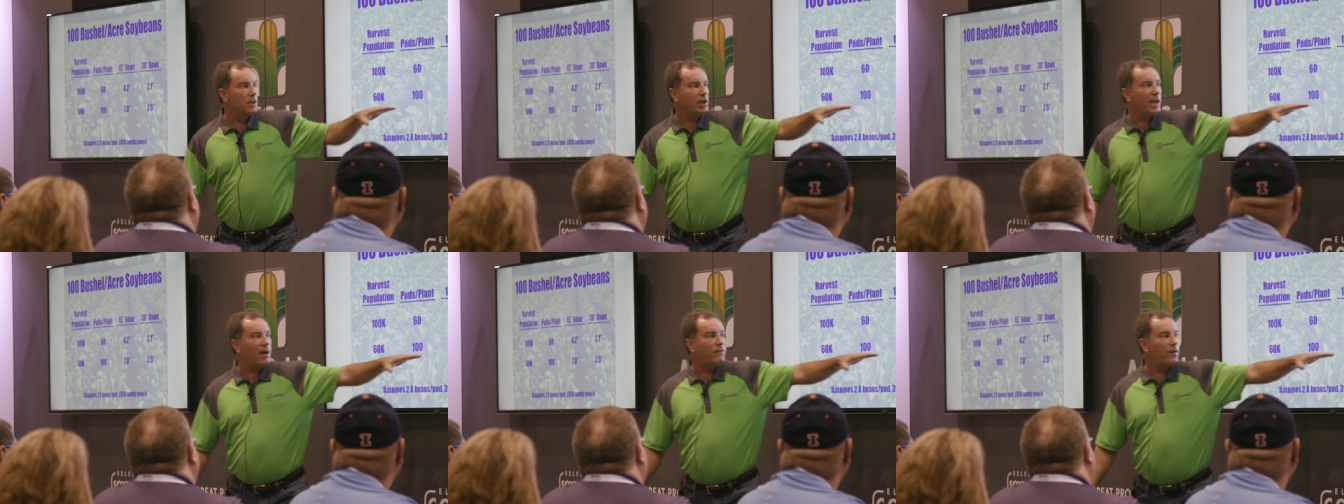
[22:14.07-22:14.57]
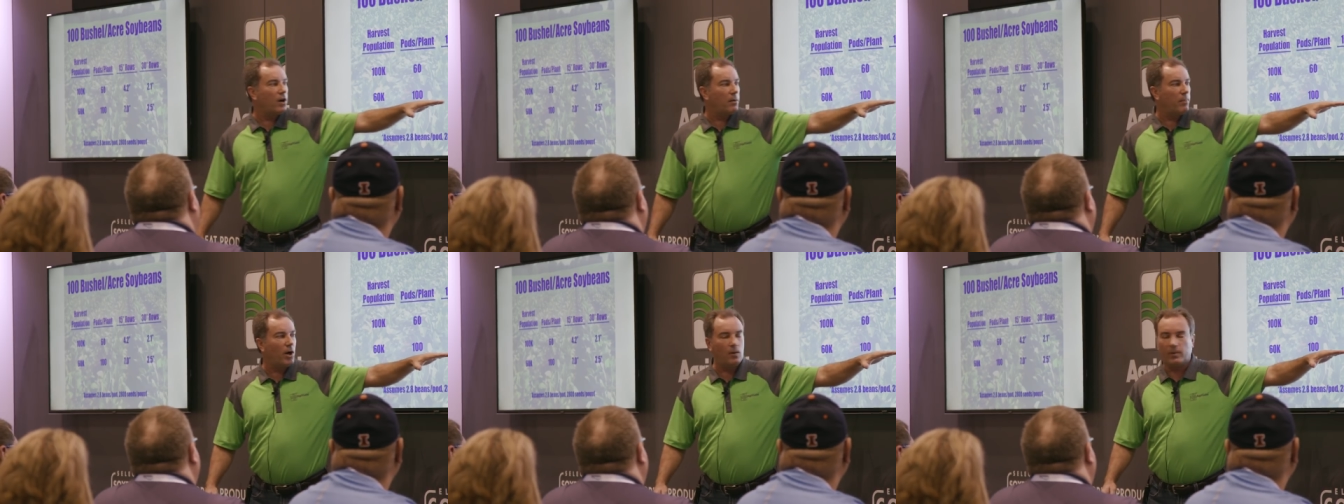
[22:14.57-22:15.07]
Look how far
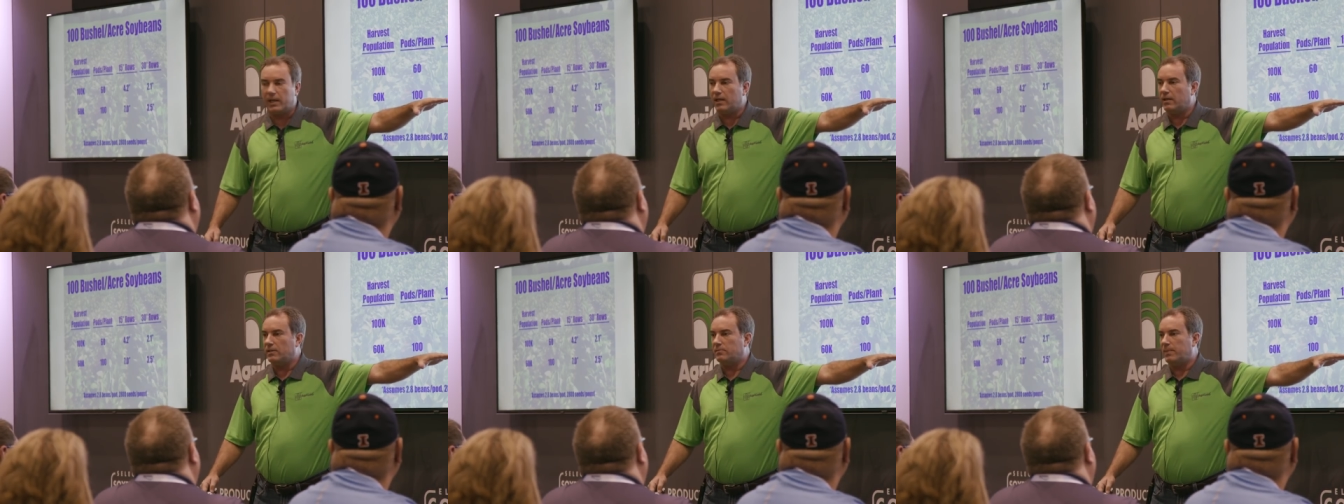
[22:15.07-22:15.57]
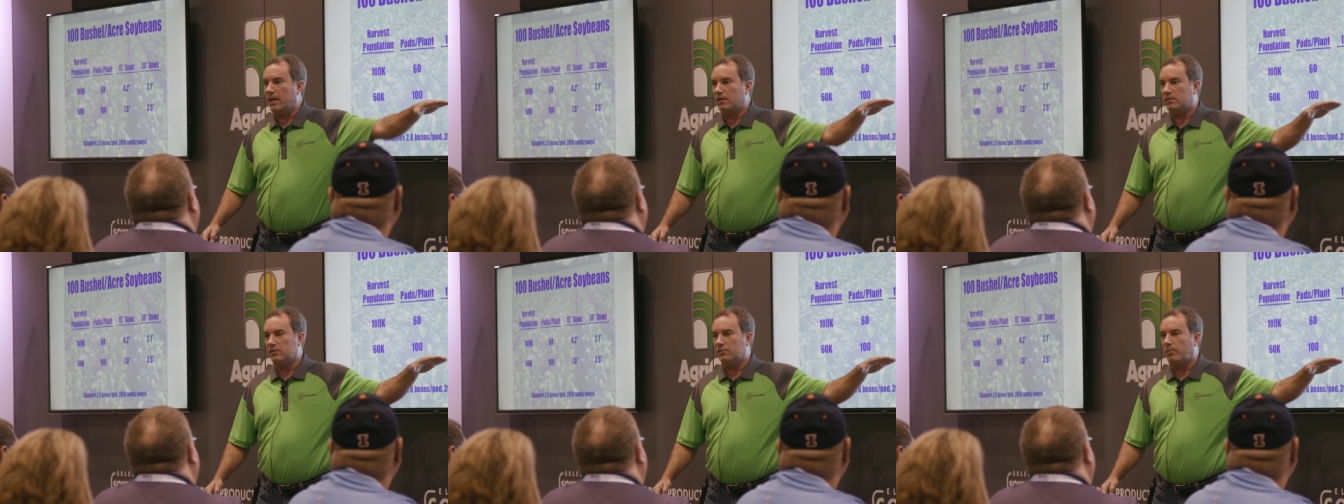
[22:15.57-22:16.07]
apart we're getting these
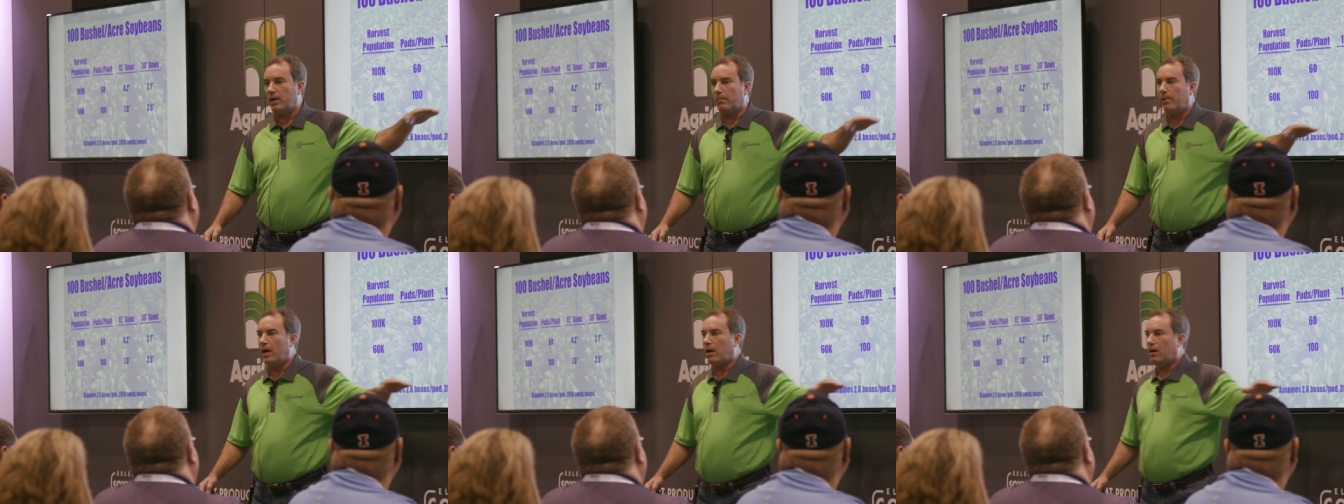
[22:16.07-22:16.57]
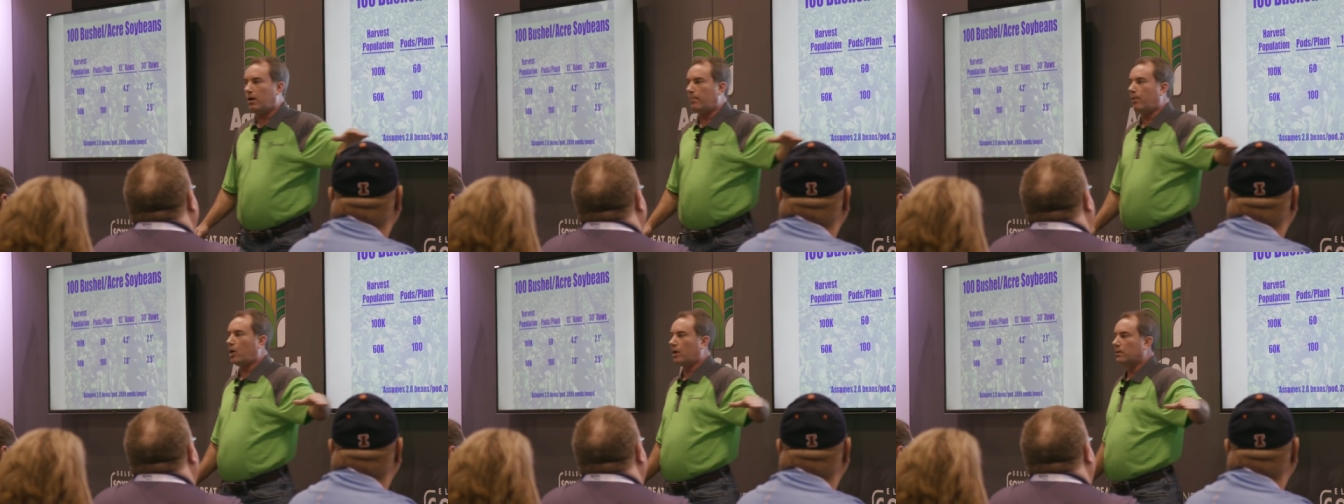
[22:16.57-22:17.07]
beans spread
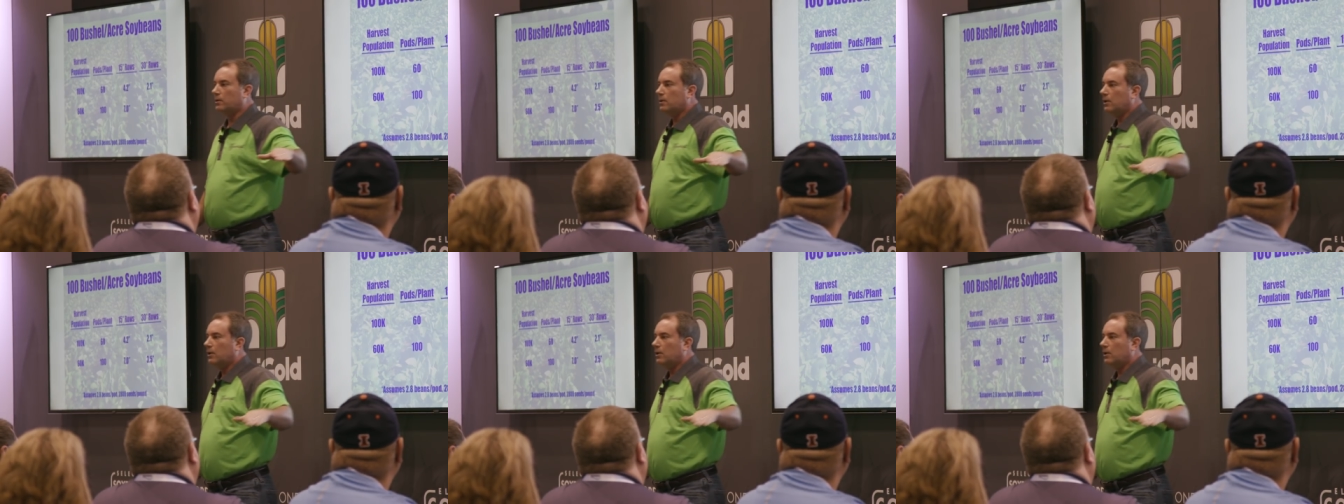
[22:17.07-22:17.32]
apart.